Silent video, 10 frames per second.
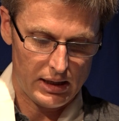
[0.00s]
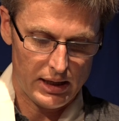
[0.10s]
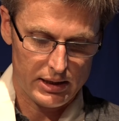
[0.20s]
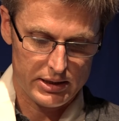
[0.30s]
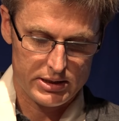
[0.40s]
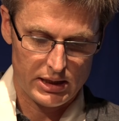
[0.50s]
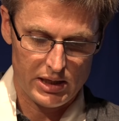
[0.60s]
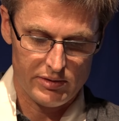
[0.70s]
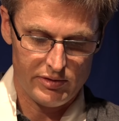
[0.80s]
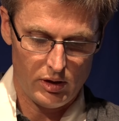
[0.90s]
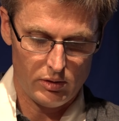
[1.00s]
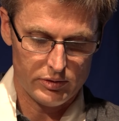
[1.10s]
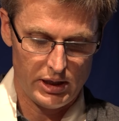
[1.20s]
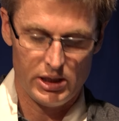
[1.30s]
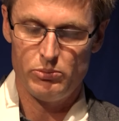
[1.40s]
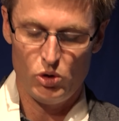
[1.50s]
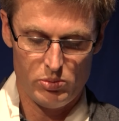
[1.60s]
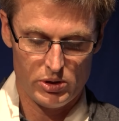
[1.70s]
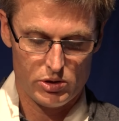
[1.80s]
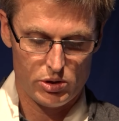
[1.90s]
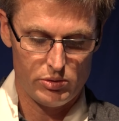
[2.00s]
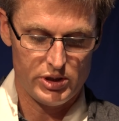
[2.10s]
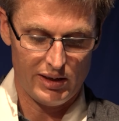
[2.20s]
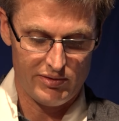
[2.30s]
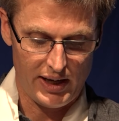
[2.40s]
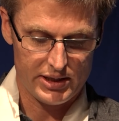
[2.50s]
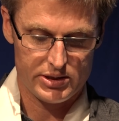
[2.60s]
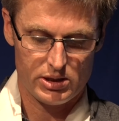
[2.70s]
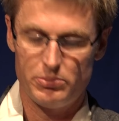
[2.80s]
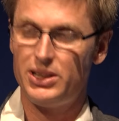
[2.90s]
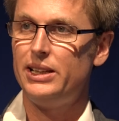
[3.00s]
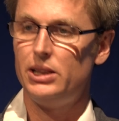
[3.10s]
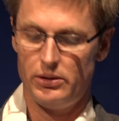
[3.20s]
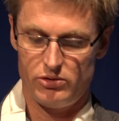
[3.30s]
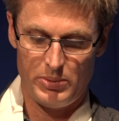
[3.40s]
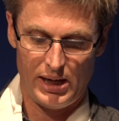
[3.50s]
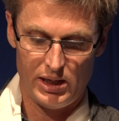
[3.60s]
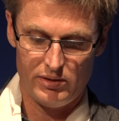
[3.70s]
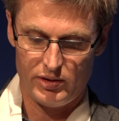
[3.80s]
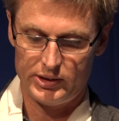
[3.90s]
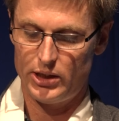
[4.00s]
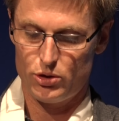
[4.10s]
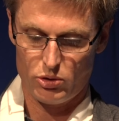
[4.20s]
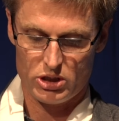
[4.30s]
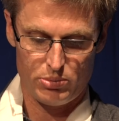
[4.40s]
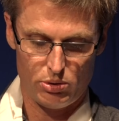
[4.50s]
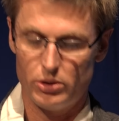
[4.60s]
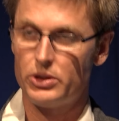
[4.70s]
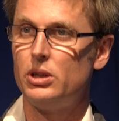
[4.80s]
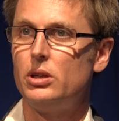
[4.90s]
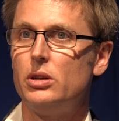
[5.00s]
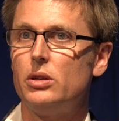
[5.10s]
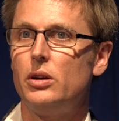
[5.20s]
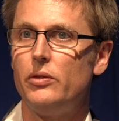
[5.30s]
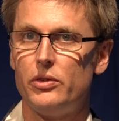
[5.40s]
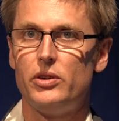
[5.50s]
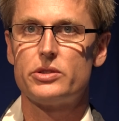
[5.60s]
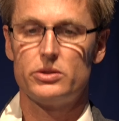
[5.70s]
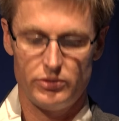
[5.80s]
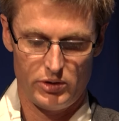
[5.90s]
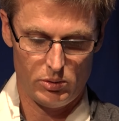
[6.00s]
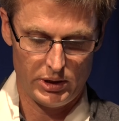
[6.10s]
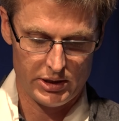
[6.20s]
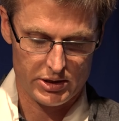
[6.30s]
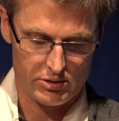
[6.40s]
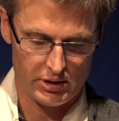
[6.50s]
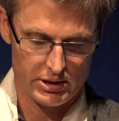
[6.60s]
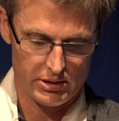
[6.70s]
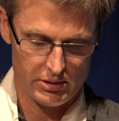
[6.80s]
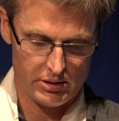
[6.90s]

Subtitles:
like us to get involved in the movement to divest completely from any financial support of the fossil fuel industries.